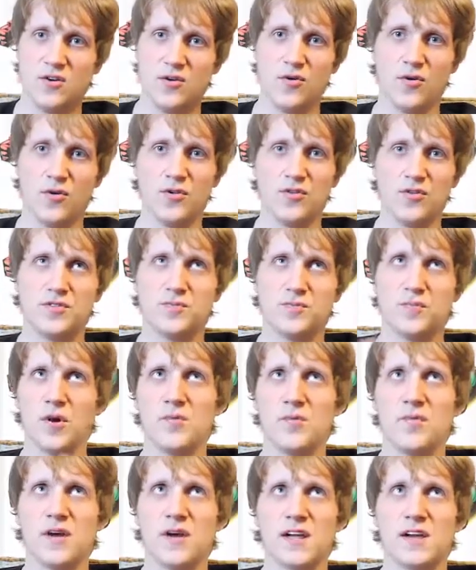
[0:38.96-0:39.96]
or this
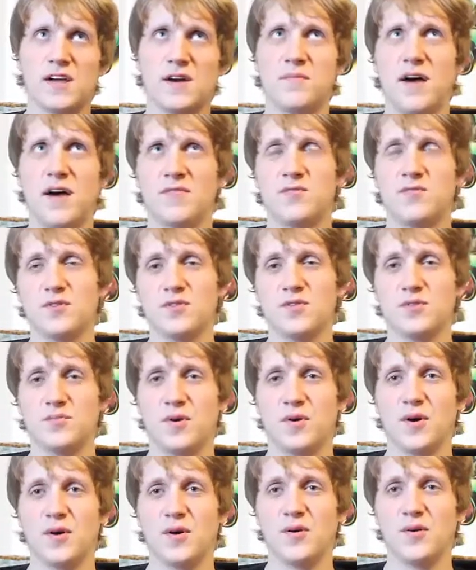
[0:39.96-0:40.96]
part might come after the
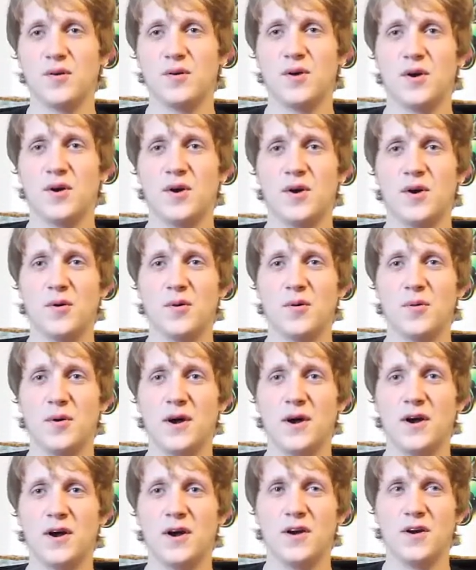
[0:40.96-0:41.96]
part
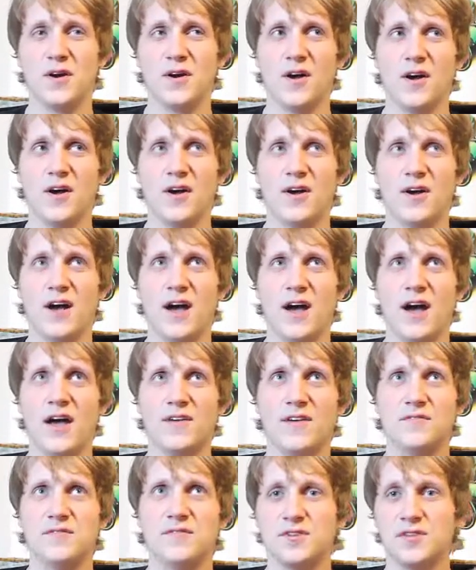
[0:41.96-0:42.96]
where
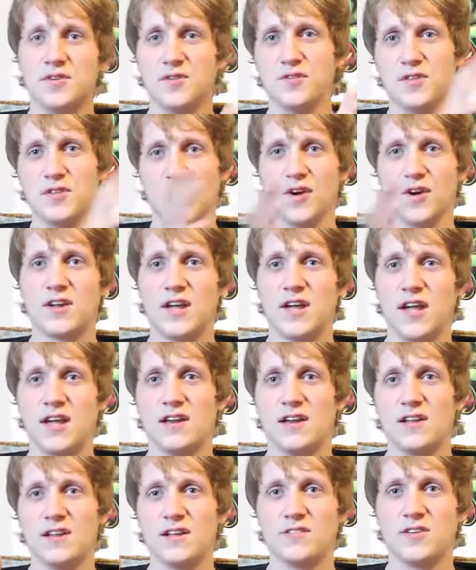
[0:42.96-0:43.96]
I've shown the
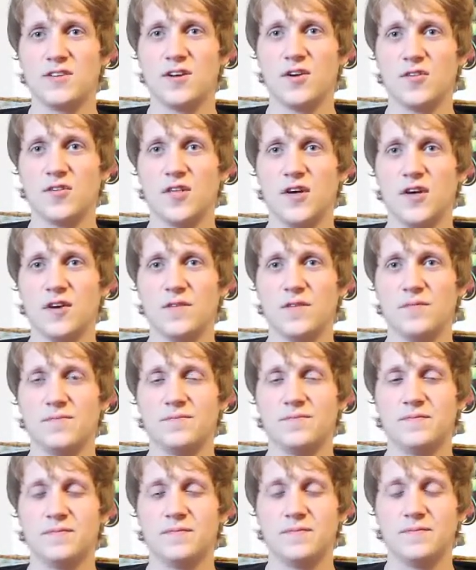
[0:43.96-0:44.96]
arcade, or the
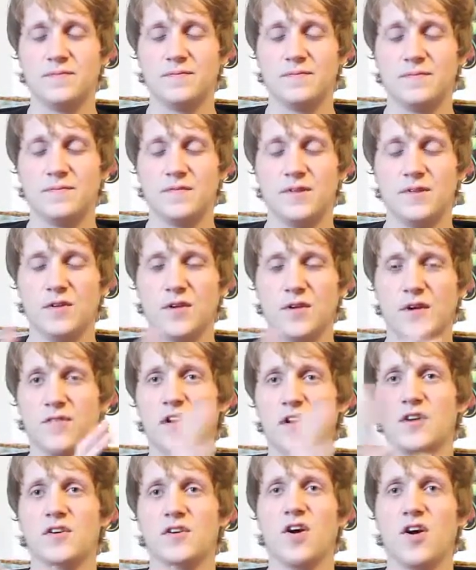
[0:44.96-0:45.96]

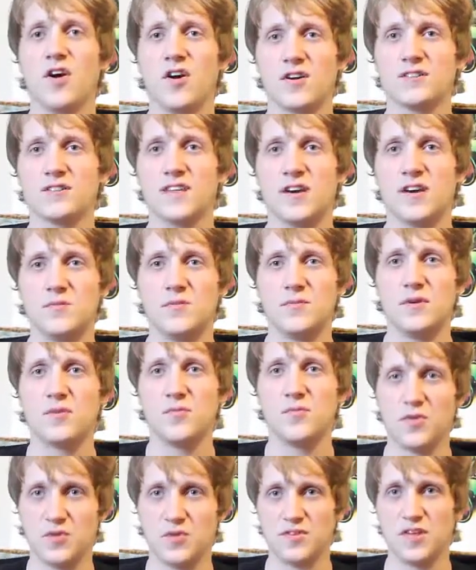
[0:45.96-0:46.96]
vendor hall, because that would
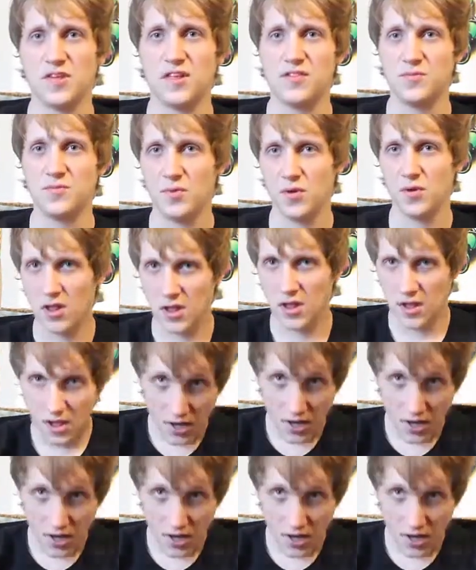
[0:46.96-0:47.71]
make more sense. But